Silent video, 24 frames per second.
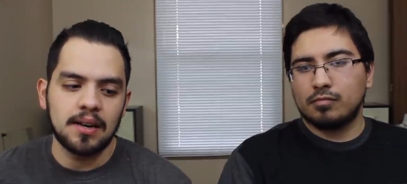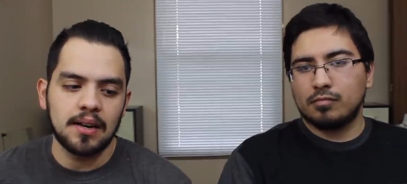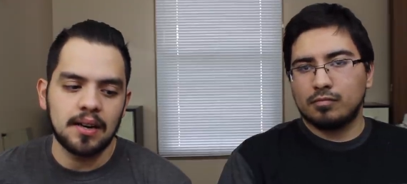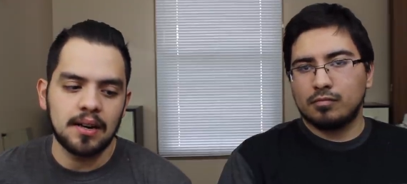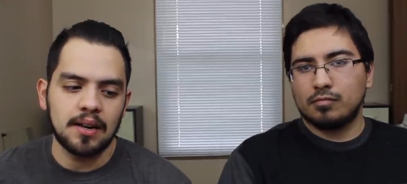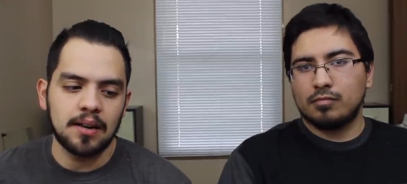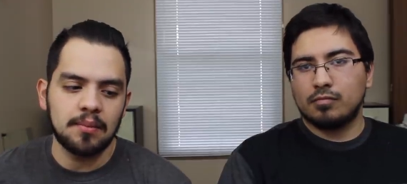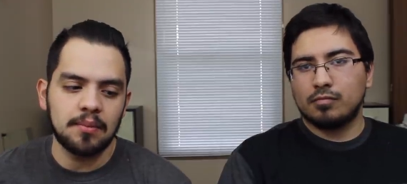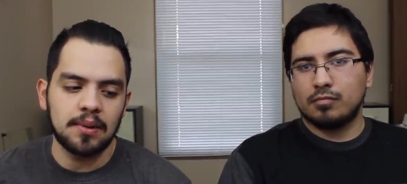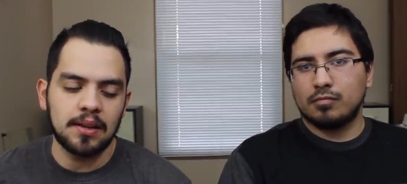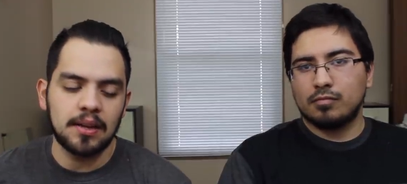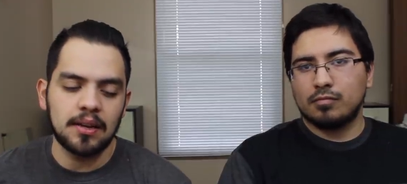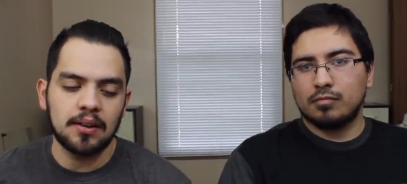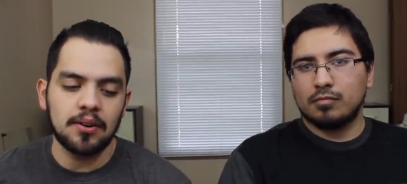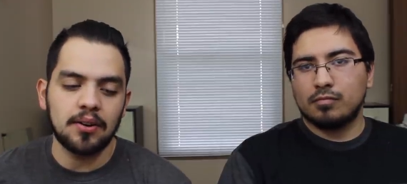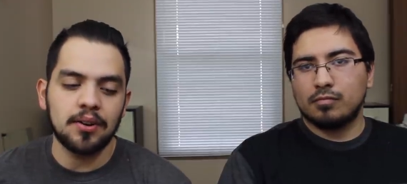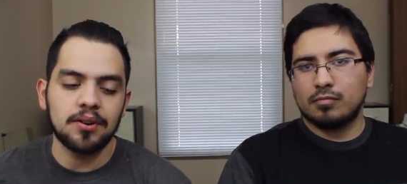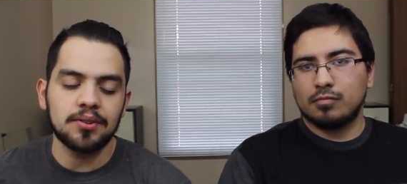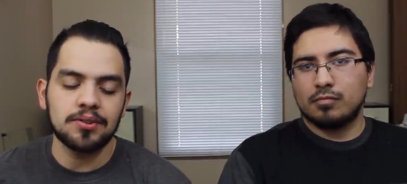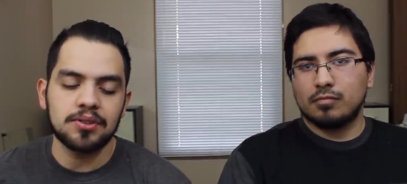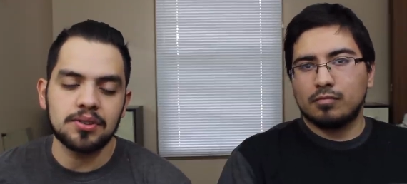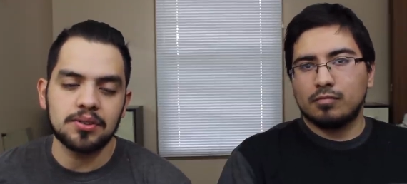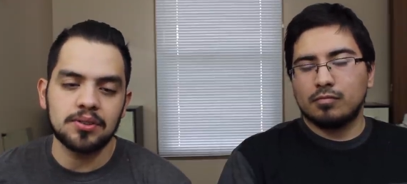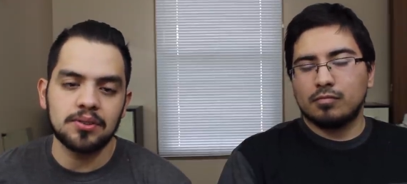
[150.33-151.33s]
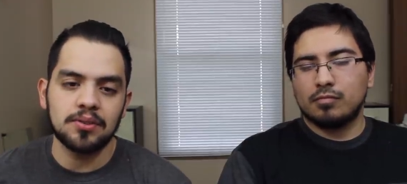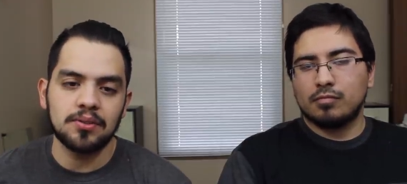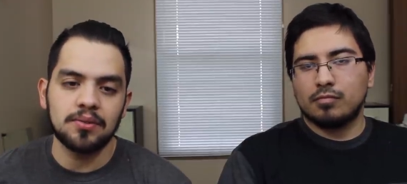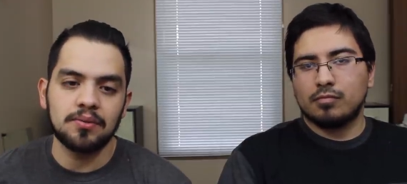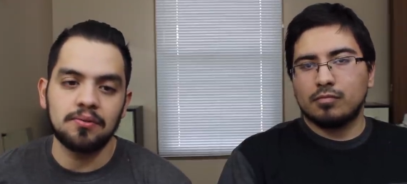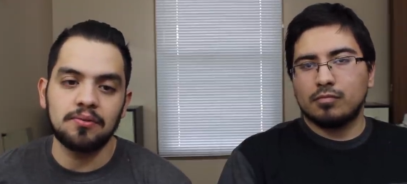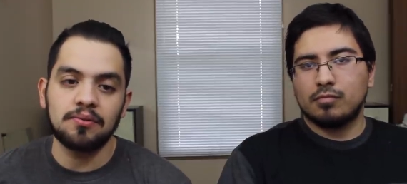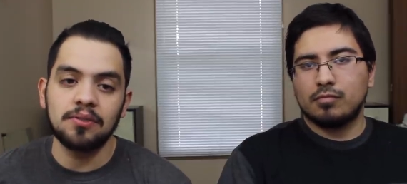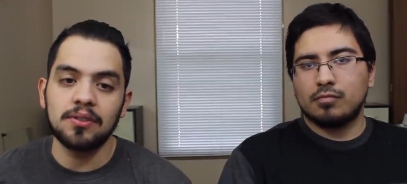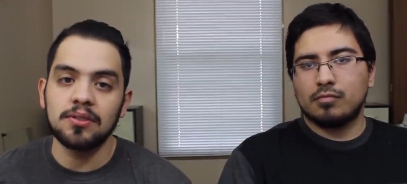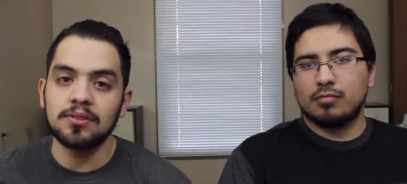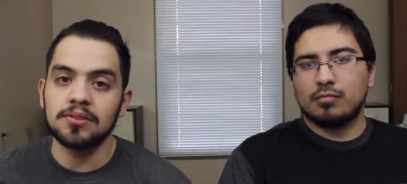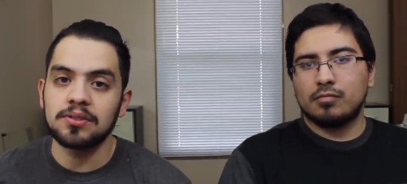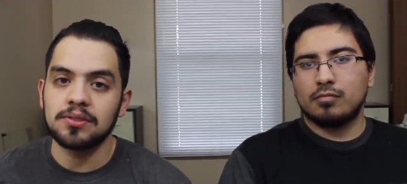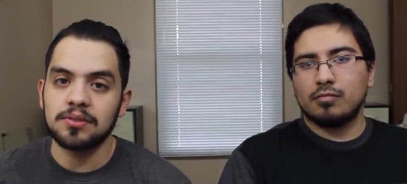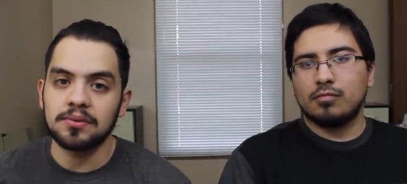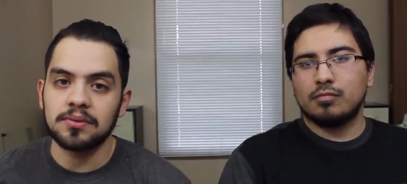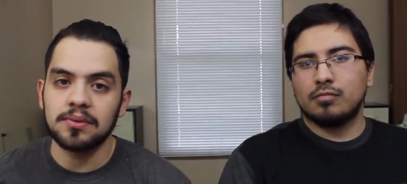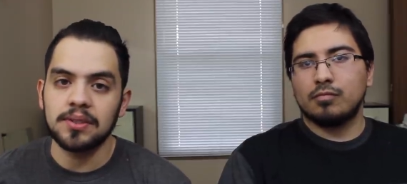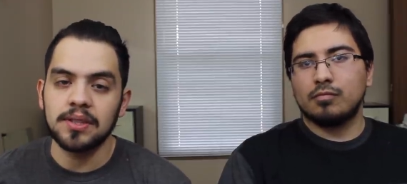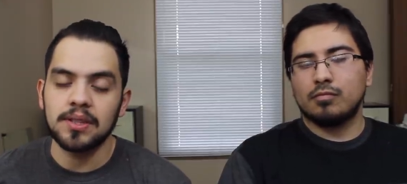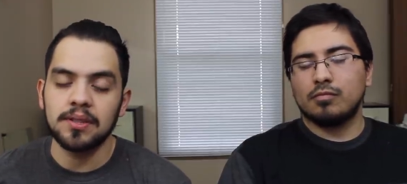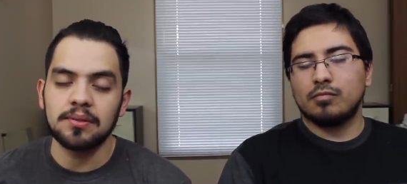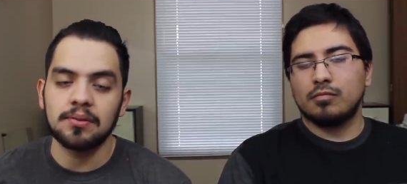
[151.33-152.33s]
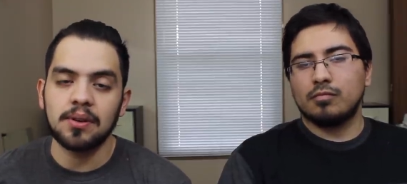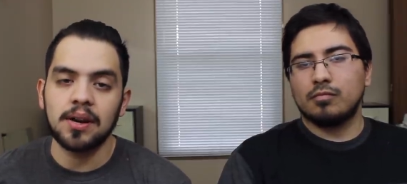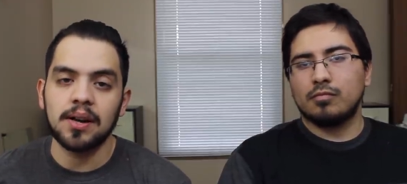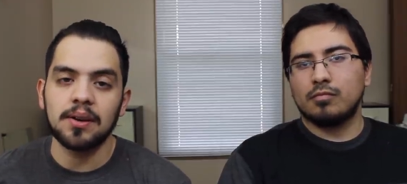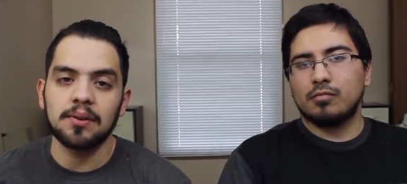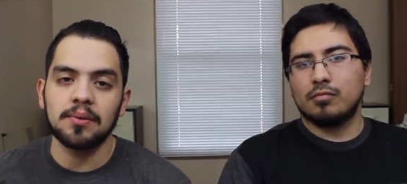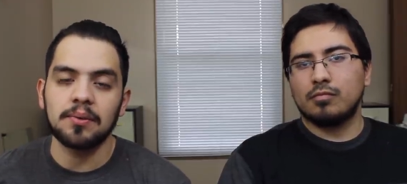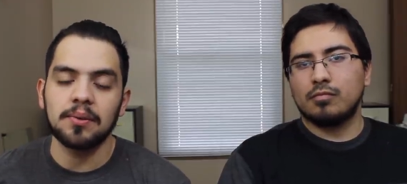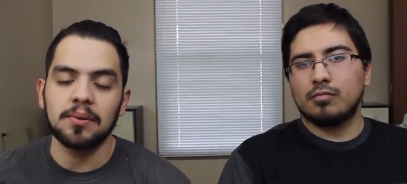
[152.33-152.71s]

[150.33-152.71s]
Speaker 1: Um, and then also filtering right